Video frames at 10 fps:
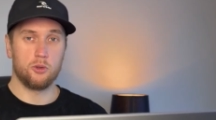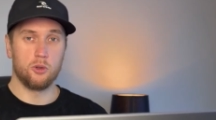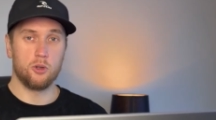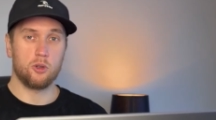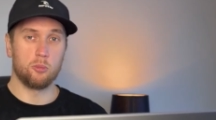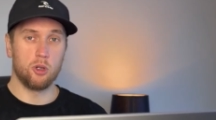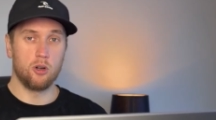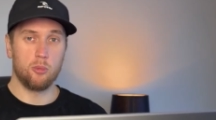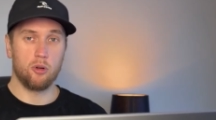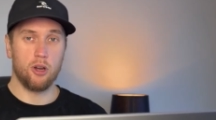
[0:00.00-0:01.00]
to those
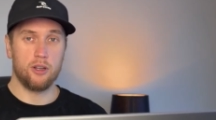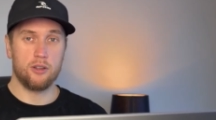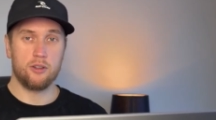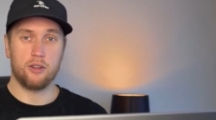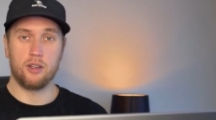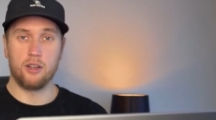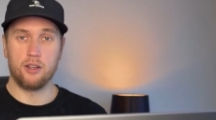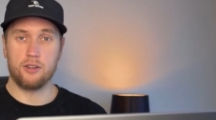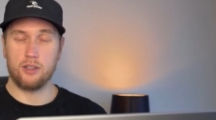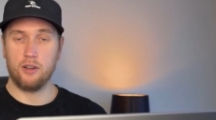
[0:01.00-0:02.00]
computer operators, uh,
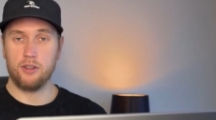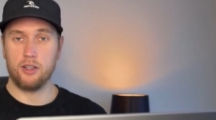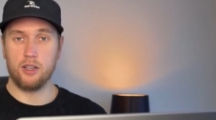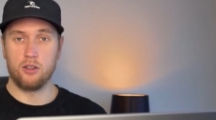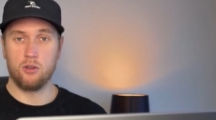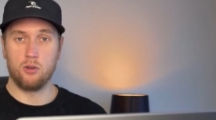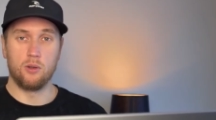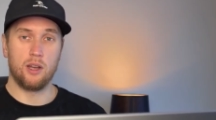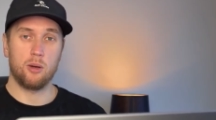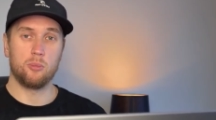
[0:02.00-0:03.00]
the stuff that they
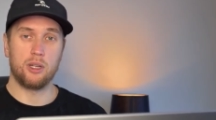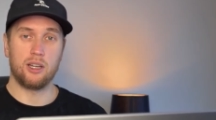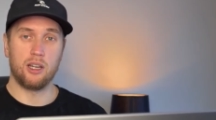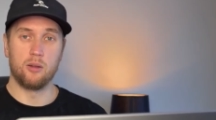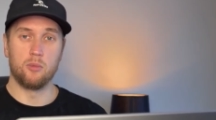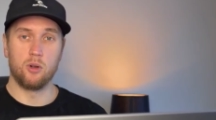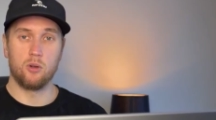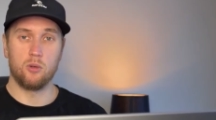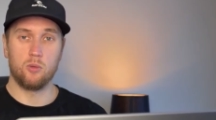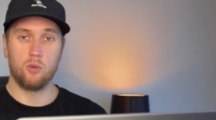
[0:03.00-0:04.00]
knew now became
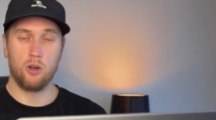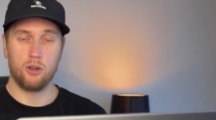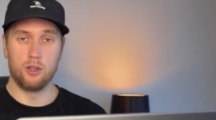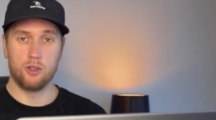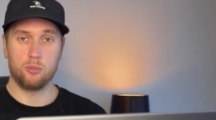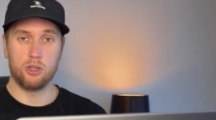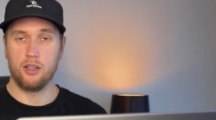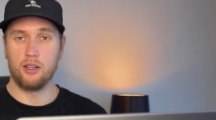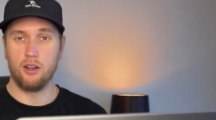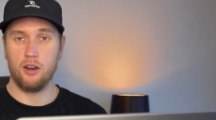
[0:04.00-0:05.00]
worthless. And in the